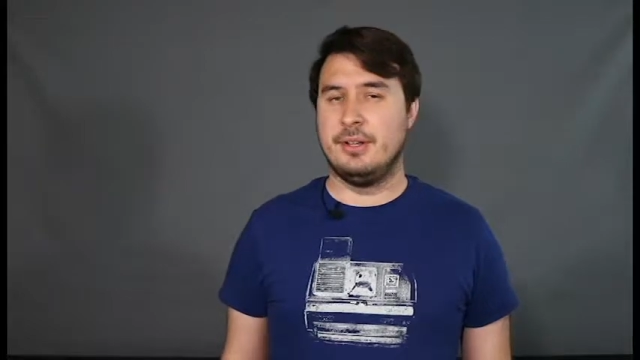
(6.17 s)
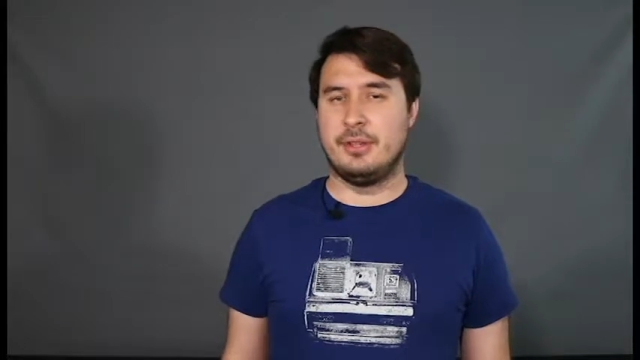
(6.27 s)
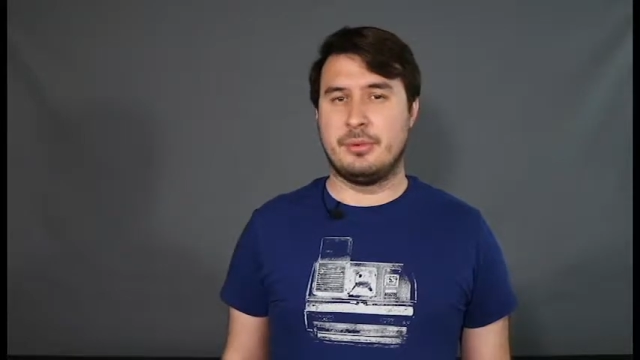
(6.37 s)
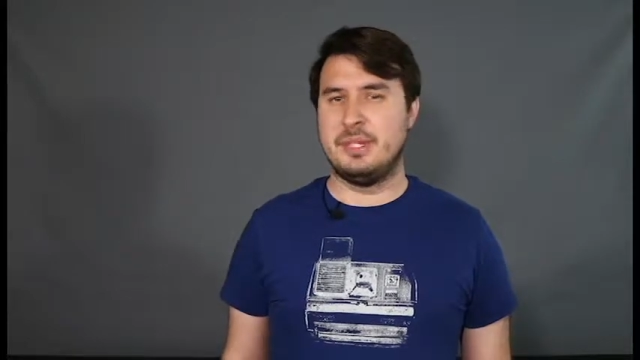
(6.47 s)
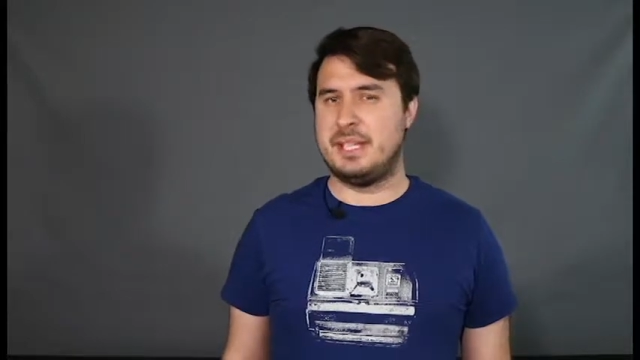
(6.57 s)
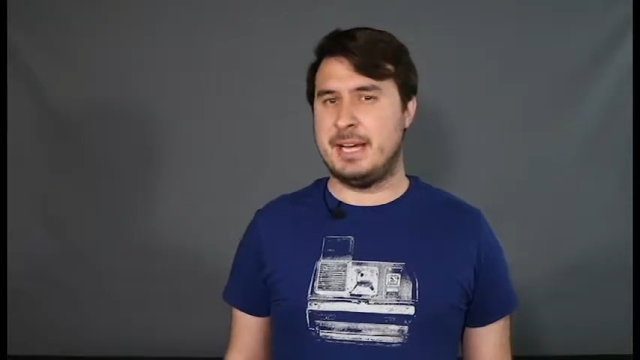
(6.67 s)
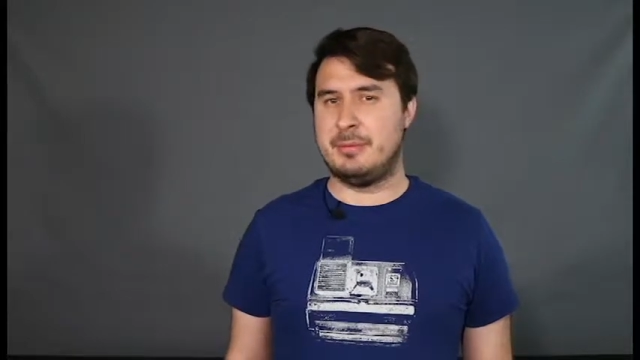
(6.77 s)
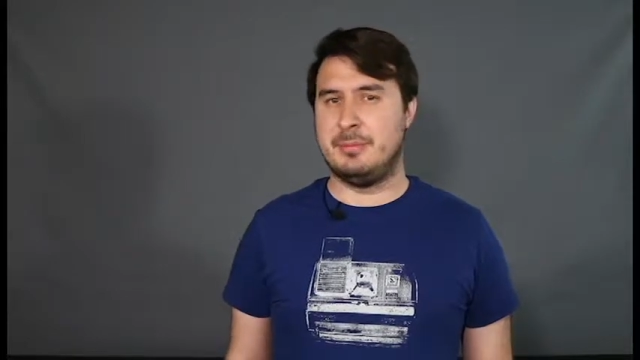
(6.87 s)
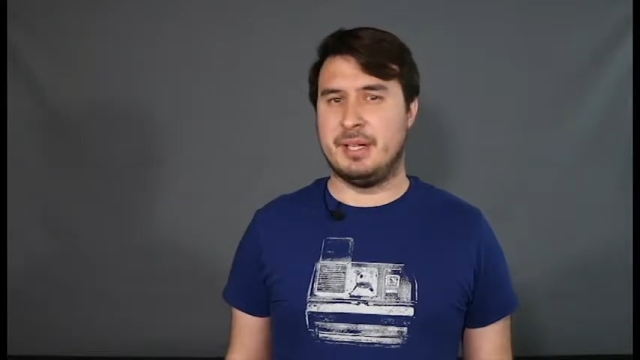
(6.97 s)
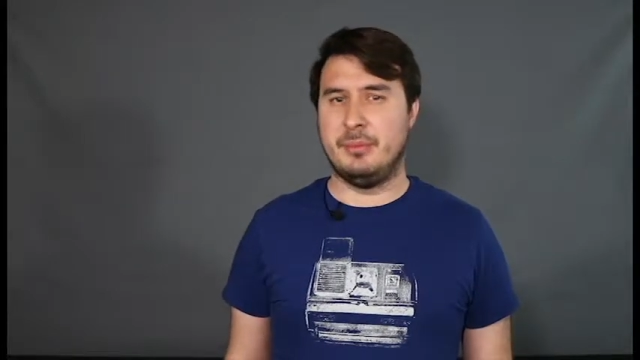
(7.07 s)
little
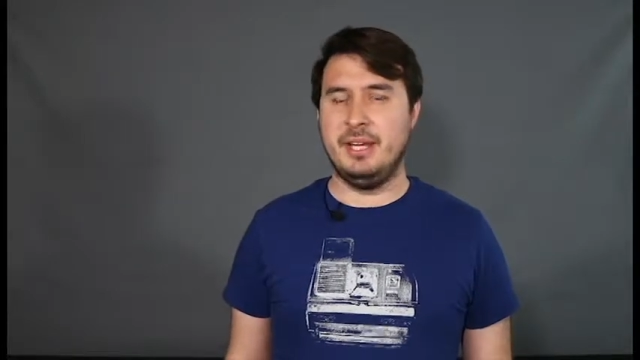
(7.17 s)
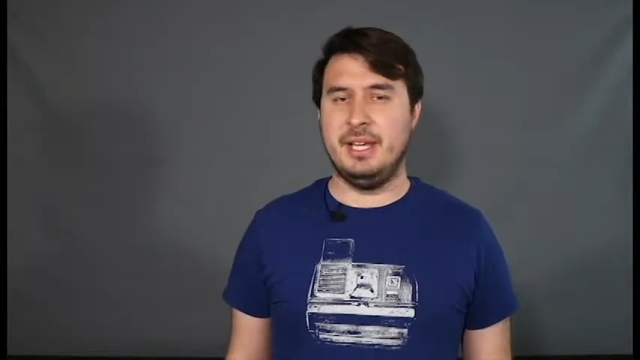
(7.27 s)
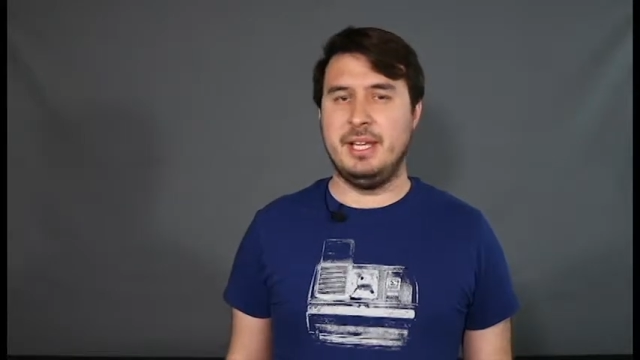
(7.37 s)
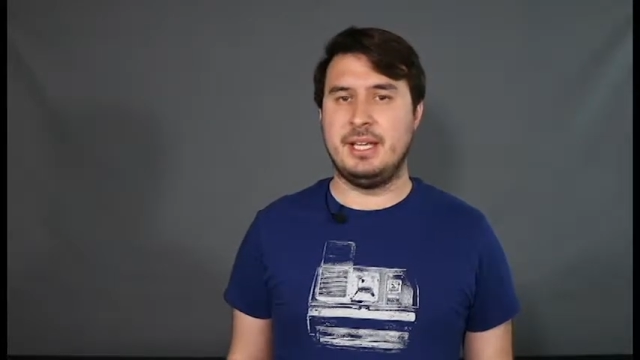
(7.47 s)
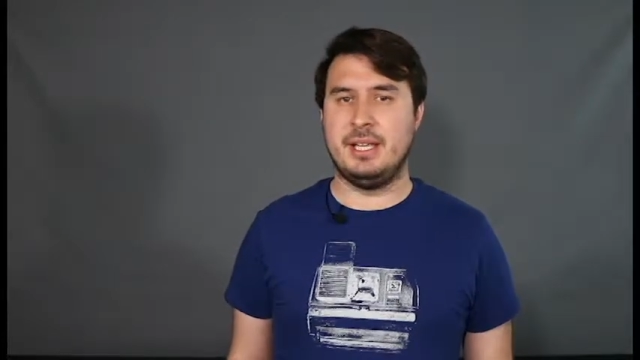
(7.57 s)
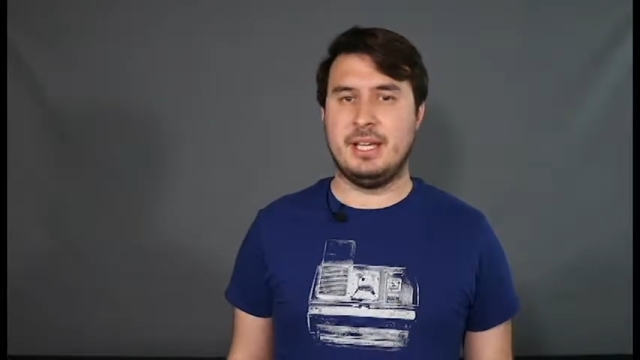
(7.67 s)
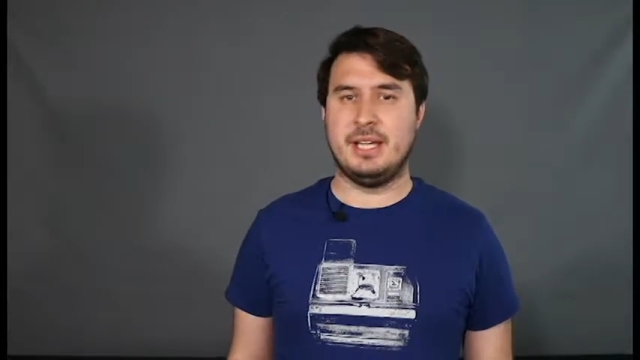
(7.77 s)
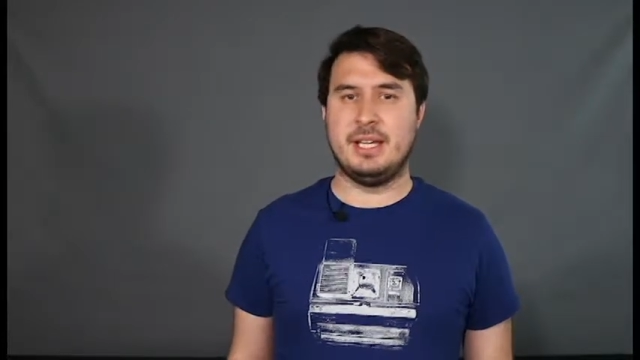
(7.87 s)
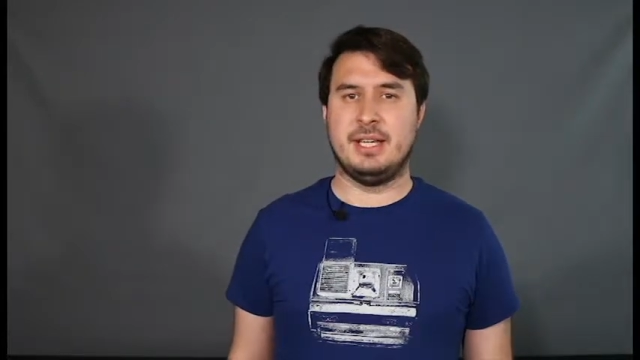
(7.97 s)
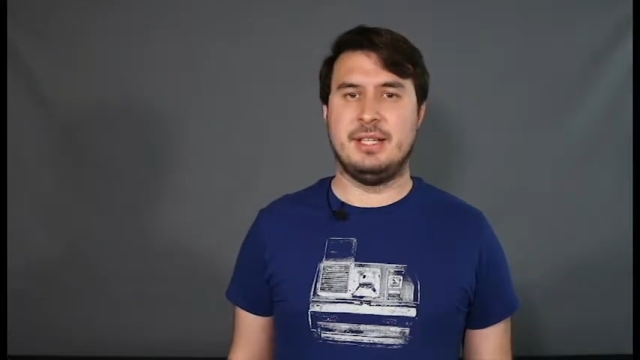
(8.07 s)
recap of my week
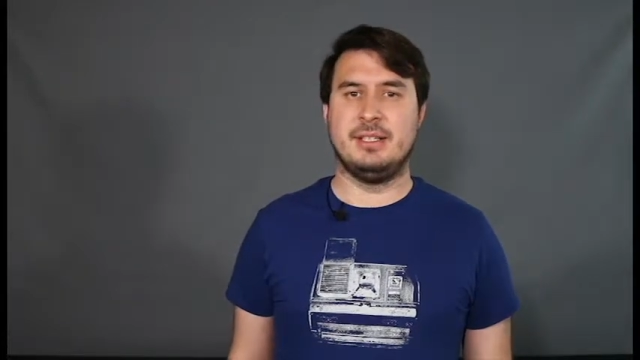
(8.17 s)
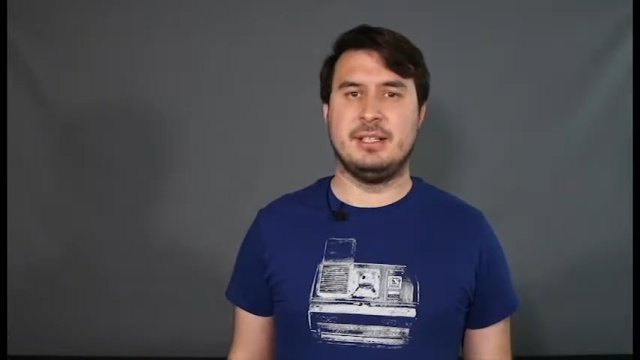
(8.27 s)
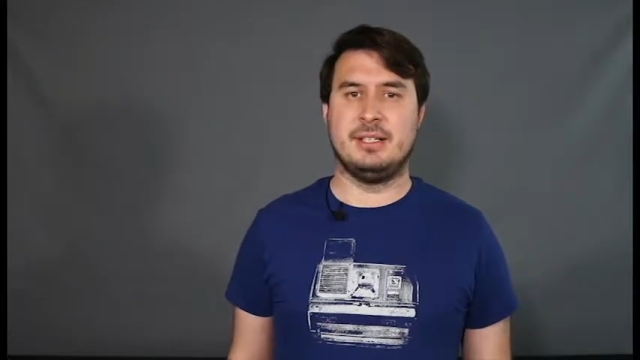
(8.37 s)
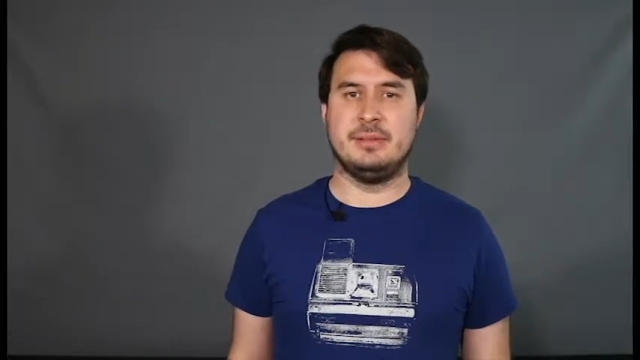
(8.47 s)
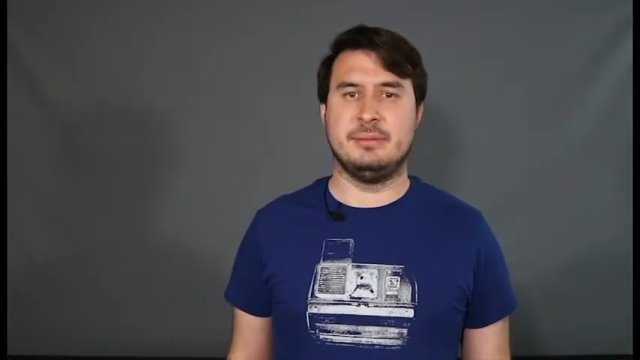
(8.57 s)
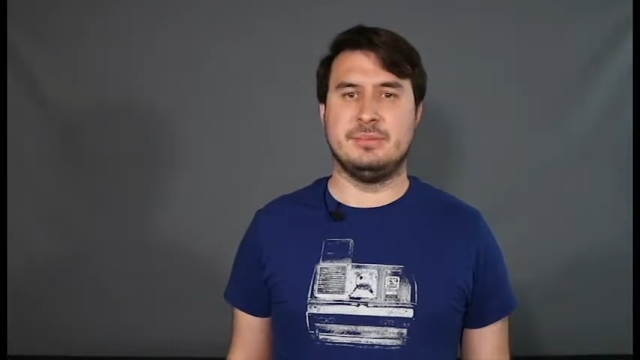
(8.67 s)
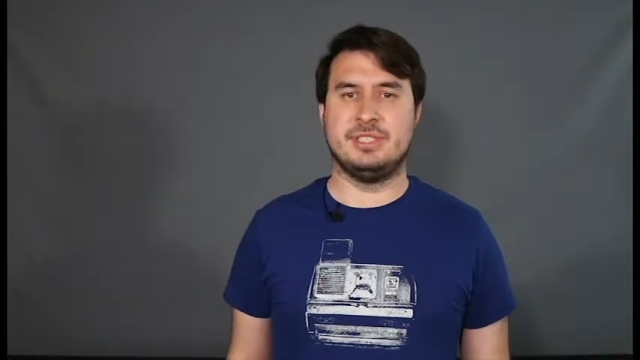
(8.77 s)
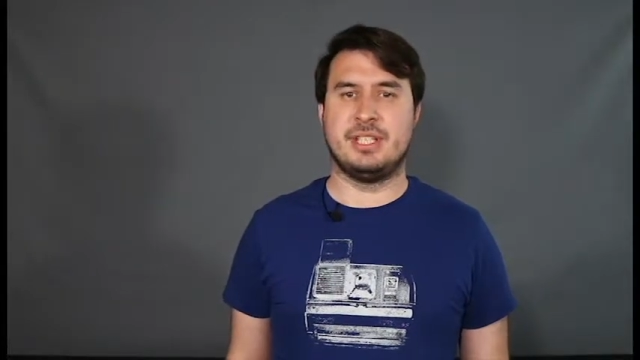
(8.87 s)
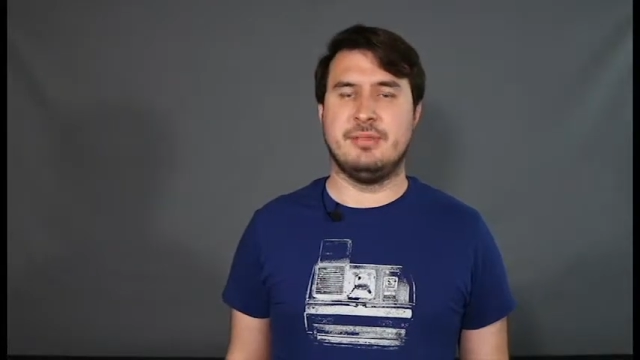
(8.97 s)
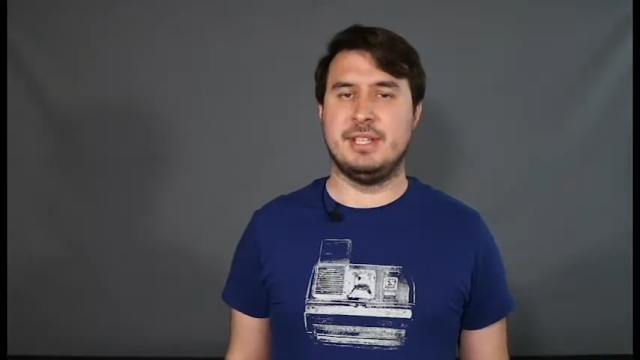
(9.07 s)
and
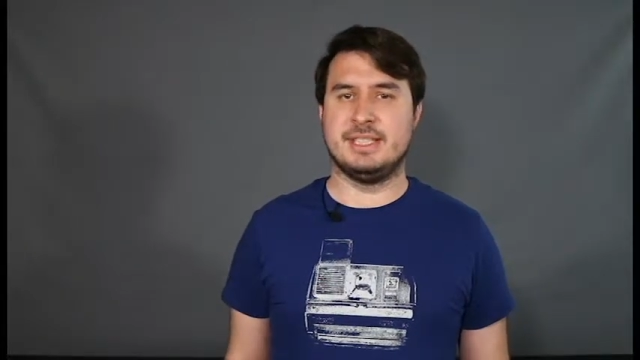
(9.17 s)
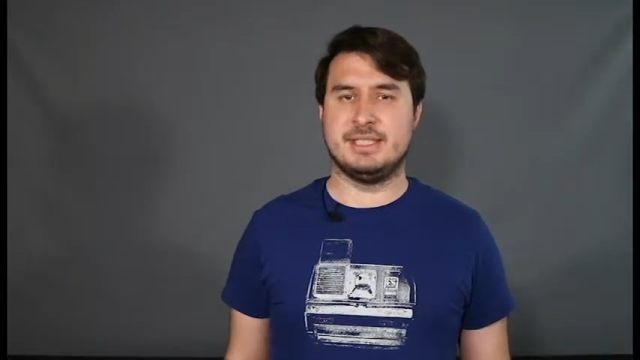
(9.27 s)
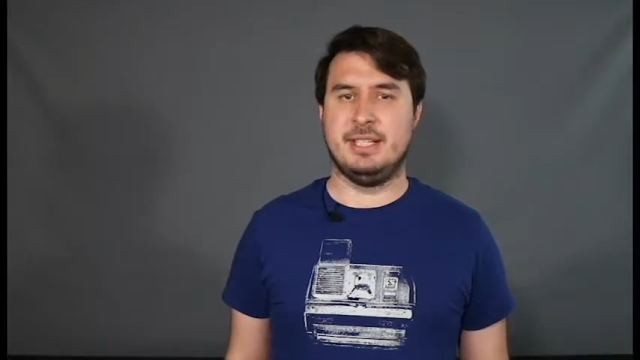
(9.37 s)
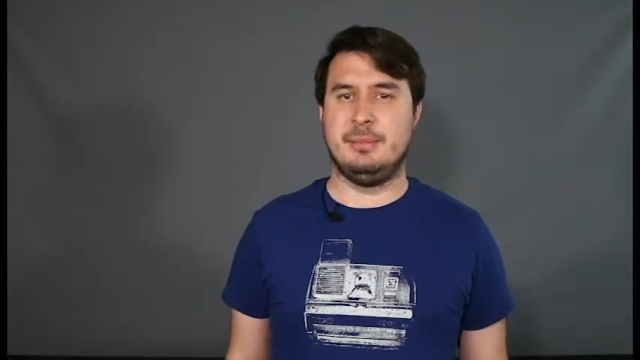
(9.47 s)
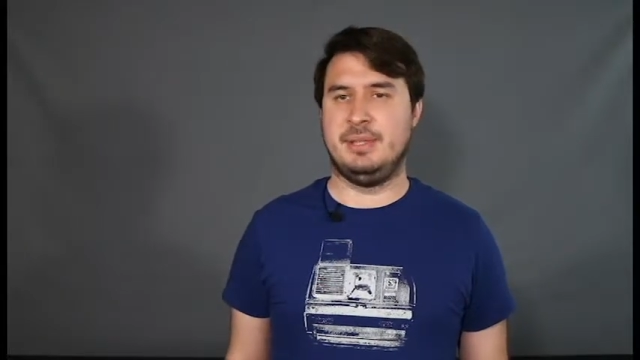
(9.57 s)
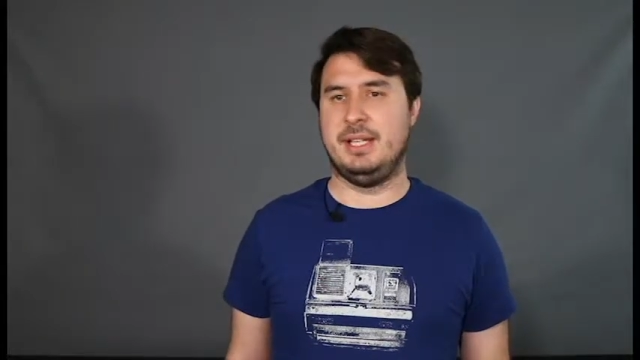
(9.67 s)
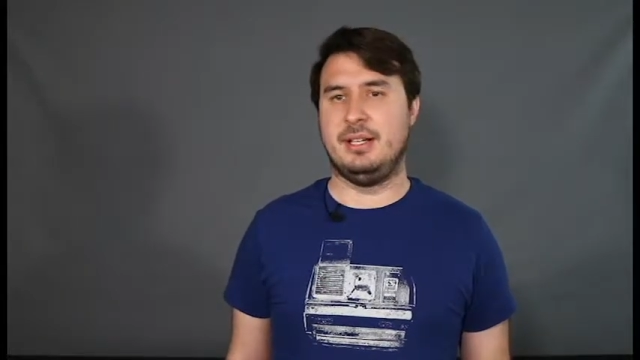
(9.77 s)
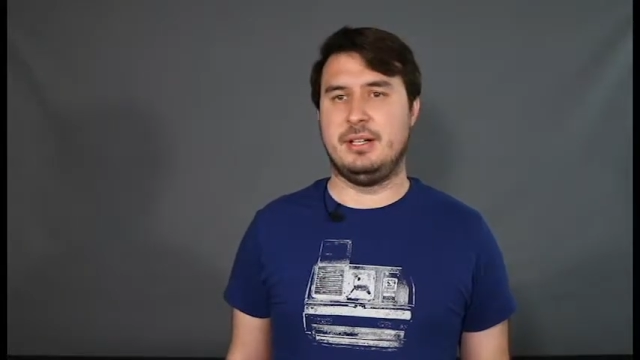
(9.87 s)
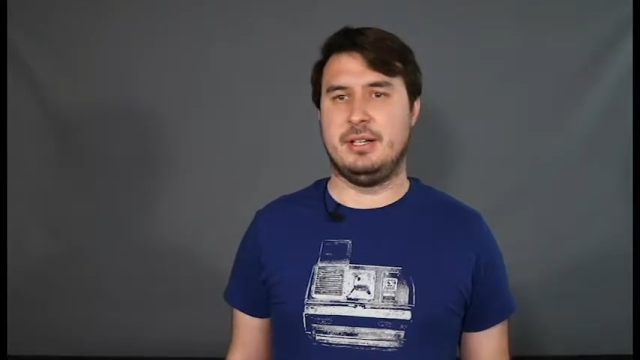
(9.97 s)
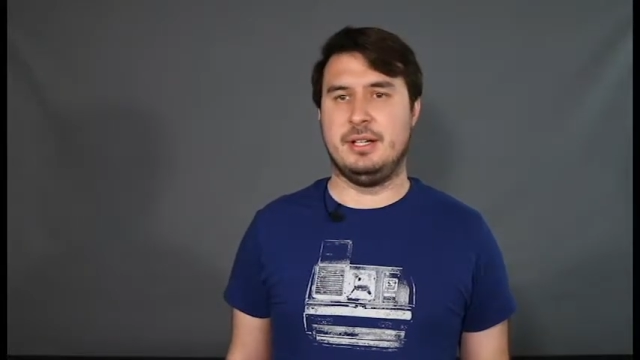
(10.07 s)
just give you guys an update
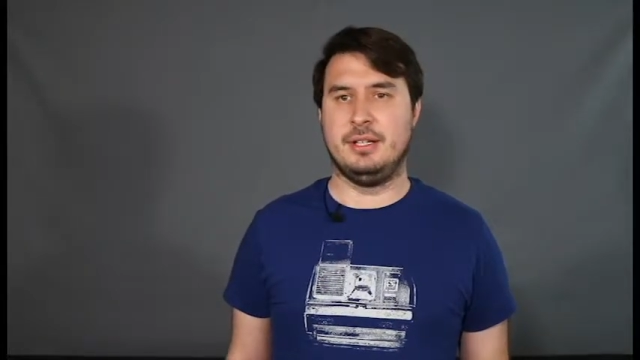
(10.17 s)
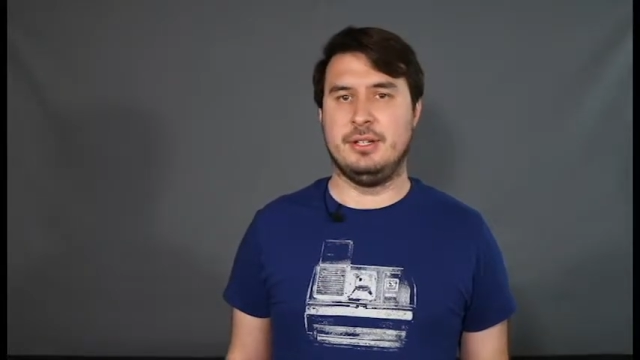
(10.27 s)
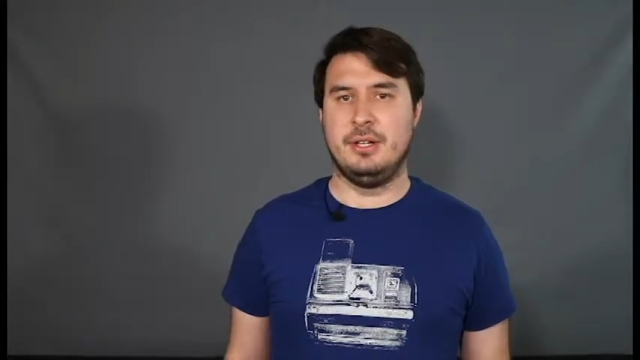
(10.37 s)
on